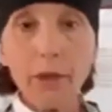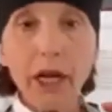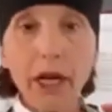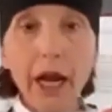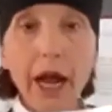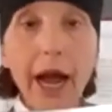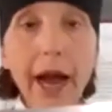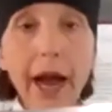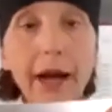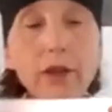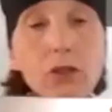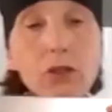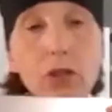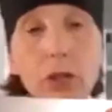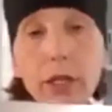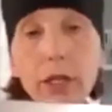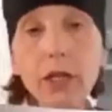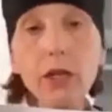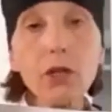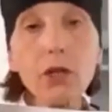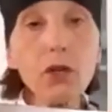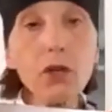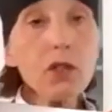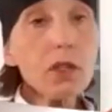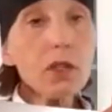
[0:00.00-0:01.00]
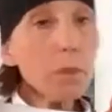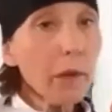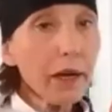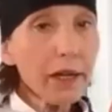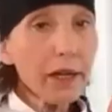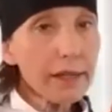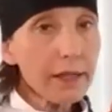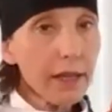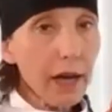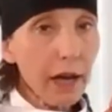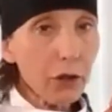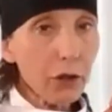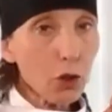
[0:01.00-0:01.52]
gonna actually use my
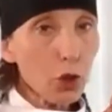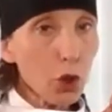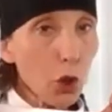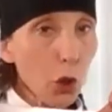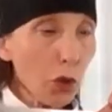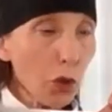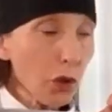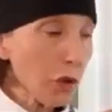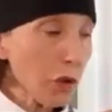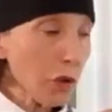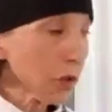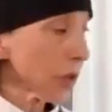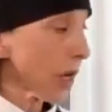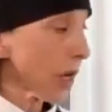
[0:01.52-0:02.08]
Santoku